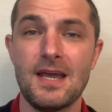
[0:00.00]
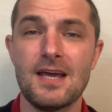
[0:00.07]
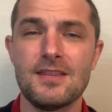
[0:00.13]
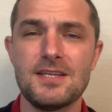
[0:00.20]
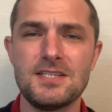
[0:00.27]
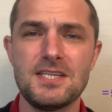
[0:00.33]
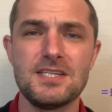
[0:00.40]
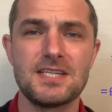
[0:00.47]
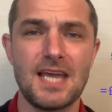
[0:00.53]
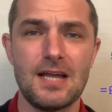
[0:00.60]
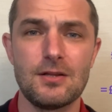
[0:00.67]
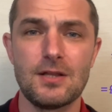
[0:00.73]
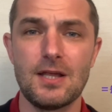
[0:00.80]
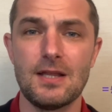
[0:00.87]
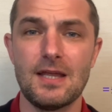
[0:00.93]
This is
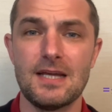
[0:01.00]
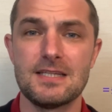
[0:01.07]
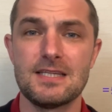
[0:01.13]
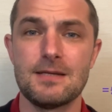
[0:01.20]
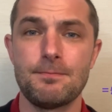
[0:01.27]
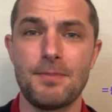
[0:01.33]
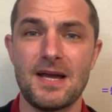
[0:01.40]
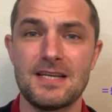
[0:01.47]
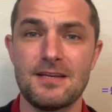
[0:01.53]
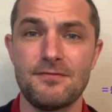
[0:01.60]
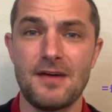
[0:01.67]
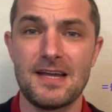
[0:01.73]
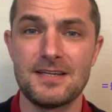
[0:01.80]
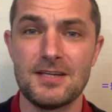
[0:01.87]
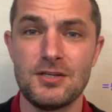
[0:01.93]
calculated by
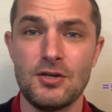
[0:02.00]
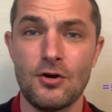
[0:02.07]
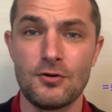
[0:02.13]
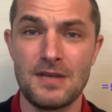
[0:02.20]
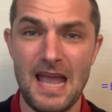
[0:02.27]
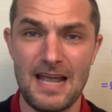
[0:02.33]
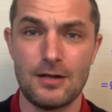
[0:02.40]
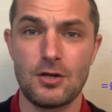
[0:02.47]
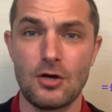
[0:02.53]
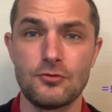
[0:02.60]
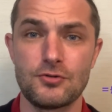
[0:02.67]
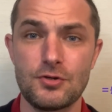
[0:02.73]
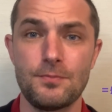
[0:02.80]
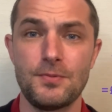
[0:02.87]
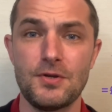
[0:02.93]
dividing your net
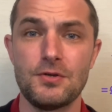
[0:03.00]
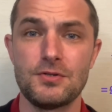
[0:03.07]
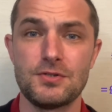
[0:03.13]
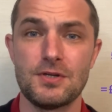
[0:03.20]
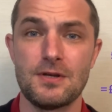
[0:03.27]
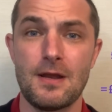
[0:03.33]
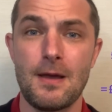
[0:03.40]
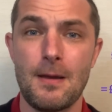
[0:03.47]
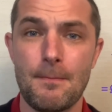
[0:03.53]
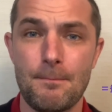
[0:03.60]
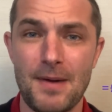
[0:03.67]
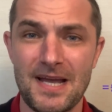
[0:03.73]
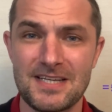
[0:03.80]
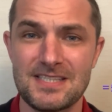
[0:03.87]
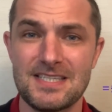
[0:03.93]
contribution
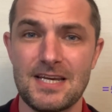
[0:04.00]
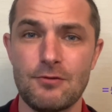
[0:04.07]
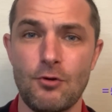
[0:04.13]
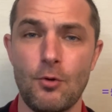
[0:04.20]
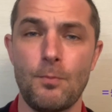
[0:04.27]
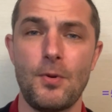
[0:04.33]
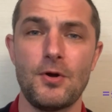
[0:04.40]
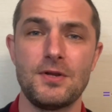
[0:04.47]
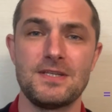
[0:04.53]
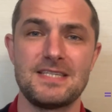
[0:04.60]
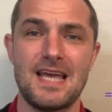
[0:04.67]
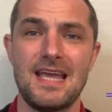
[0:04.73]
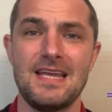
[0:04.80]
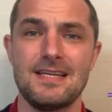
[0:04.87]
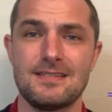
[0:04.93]
by
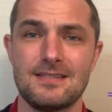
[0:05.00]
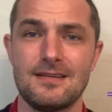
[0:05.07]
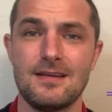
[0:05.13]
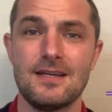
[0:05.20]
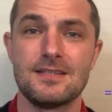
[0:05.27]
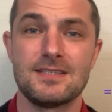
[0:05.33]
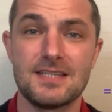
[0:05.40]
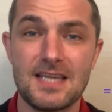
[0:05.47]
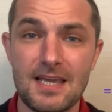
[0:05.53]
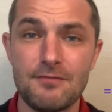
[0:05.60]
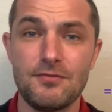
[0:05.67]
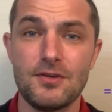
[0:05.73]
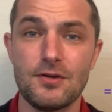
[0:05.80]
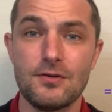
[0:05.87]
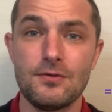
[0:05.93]
0.8 to
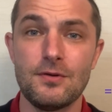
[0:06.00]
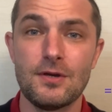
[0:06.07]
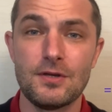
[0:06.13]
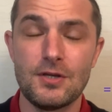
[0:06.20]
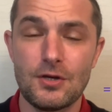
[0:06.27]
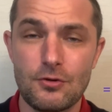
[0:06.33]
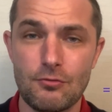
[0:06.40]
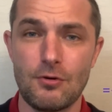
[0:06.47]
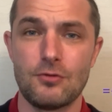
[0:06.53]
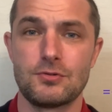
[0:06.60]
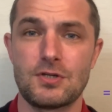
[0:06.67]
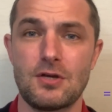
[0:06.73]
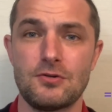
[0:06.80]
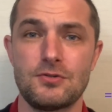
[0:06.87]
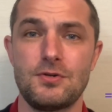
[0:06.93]
give you your gross
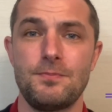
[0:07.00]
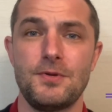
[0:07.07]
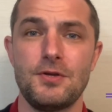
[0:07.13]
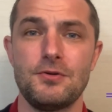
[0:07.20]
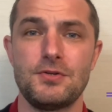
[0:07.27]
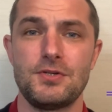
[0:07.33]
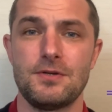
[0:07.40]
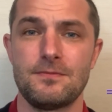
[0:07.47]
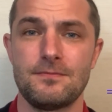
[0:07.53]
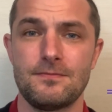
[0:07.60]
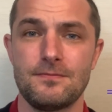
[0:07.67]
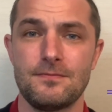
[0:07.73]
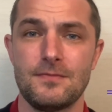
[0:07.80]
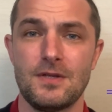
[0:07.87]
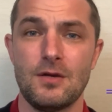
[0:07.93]
contribution,
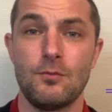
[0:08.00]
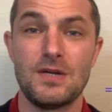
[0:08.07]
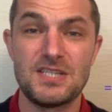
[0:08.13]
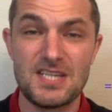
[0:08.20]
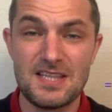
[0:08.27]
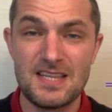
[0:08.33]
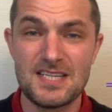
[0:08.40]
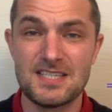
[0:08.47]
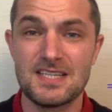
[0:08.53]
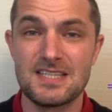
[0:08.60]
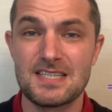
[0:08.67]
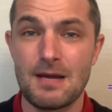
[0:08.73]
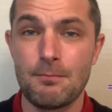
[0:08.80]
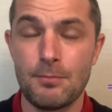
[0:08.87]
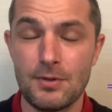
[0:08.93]
which in this
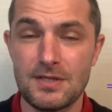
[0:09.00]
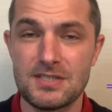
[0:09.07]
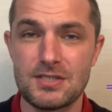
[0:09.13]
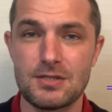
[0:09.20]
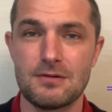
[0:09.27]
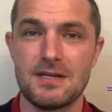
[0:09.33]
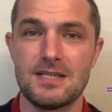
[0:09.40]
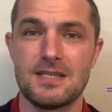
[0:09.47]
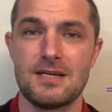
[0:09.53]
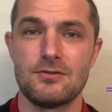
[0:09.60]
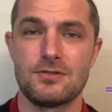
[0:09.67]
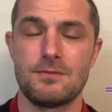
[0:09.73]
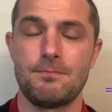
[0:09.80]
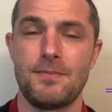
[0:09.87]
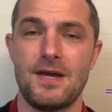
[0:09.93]
example is
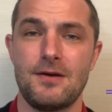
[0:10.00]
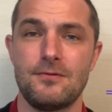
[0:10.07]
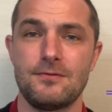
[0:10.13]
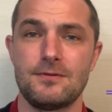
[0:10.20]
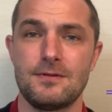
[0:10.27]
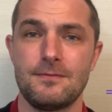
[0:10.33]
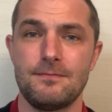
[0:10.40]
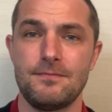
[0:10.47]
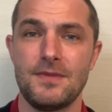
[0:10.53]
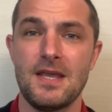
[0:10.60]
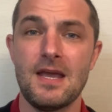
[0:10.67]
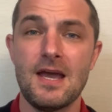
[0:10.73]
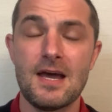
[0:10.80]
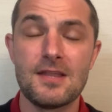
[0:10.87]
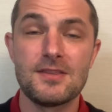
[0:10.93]
£3,000.
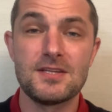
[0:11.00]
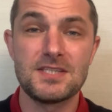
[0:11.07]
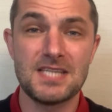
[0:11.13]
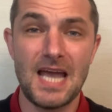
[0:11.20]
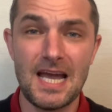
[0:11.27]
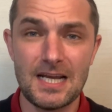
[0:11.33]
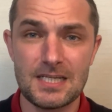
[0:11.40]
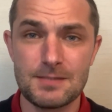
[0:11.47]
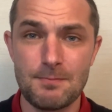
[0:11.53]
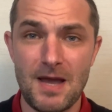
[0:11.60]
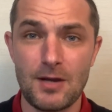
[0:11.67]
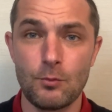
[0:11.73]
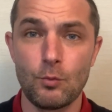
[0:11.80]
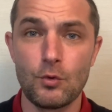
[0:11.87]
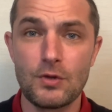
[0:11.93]
the
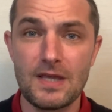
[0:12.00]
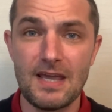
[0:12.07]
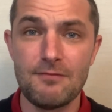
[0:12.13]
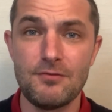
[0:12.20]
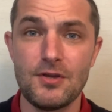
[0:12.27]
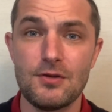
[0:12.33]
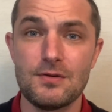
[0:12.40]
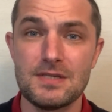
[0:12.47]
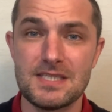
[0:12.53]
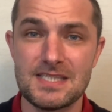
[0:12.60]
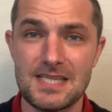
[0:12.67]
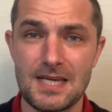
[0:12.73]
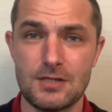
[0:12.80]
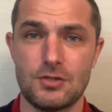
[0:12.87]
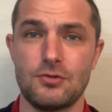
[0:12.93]
taxman will give you
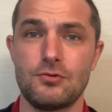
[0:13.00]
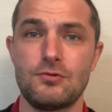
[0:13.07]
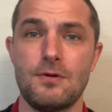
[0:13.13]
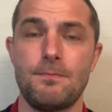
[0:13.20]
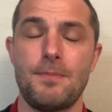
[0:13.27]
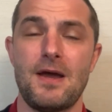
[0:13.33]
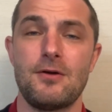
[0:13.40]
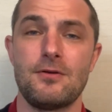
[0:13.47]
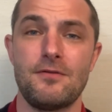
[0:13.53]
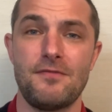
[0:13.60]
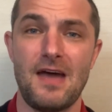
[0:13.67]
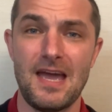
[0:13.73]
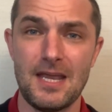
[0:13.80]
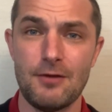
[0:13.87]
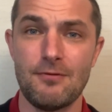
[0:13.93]
£600 of
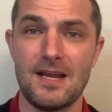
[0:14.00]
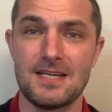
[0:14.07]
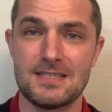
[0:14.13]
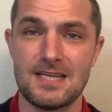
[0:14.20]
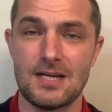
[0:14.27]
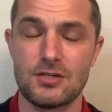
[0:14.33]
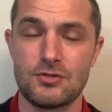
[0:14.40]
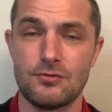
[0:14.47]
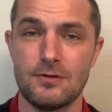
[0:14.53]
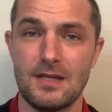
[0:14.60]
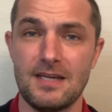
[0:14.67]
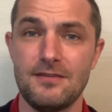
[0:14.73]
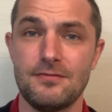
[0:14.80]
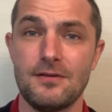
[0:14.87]
higher rate tax relief,